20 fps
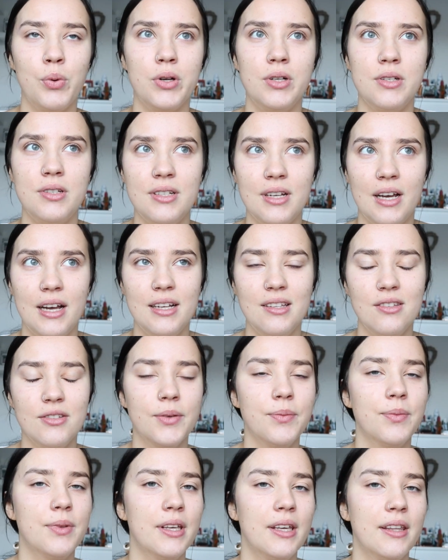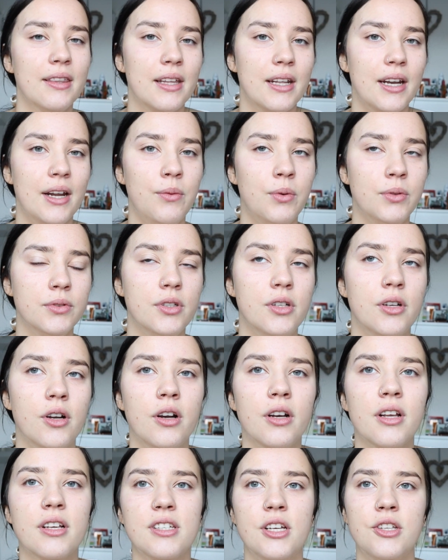But it's something that I want to
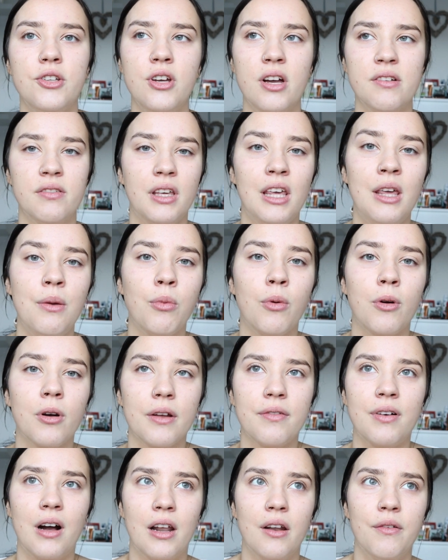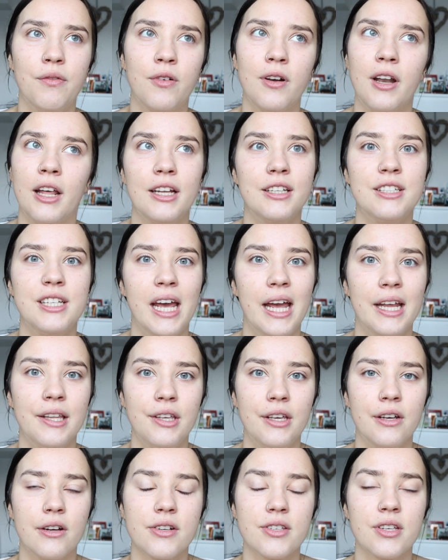learn because I do have a keyboard. I've had it for like
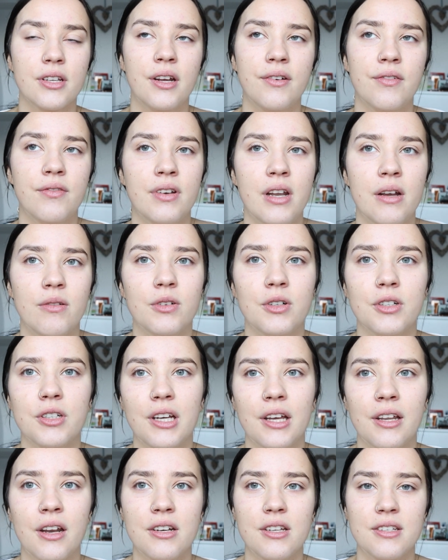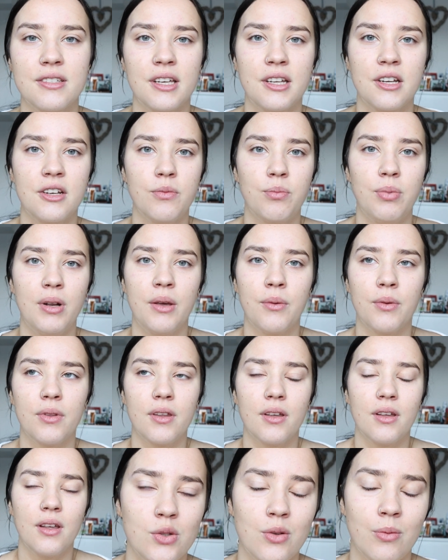10 years and I've never kind of decided to play
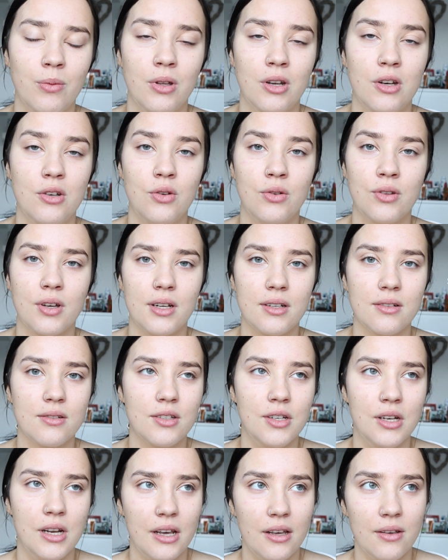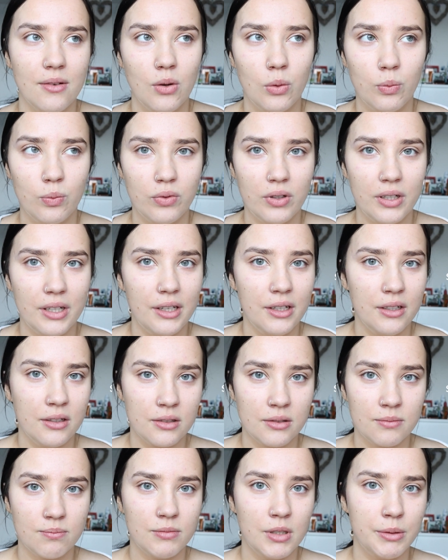with it. So I'm gonna do that today, hopefully,
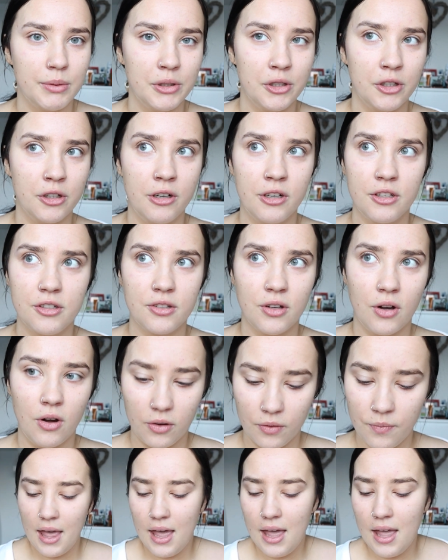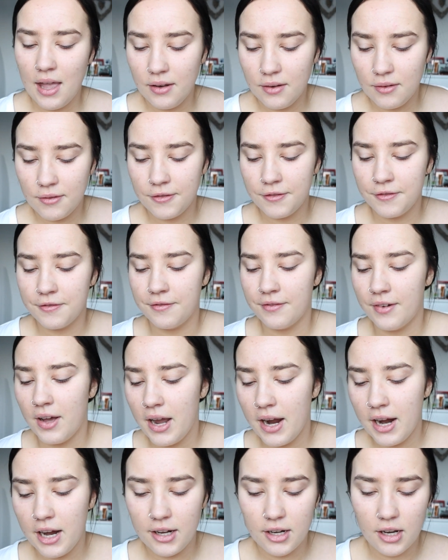and maybe learn a song. And
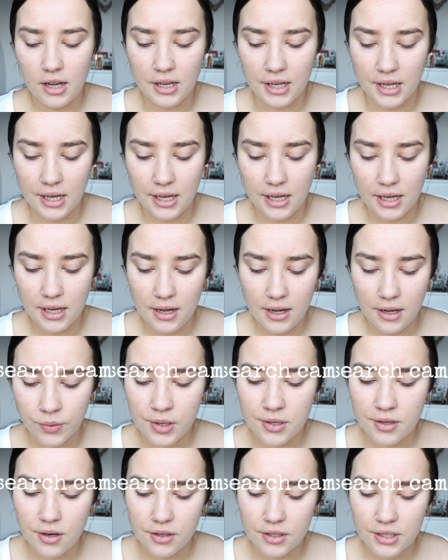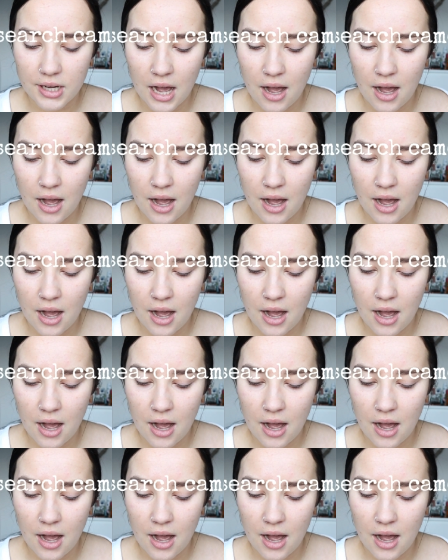finally, research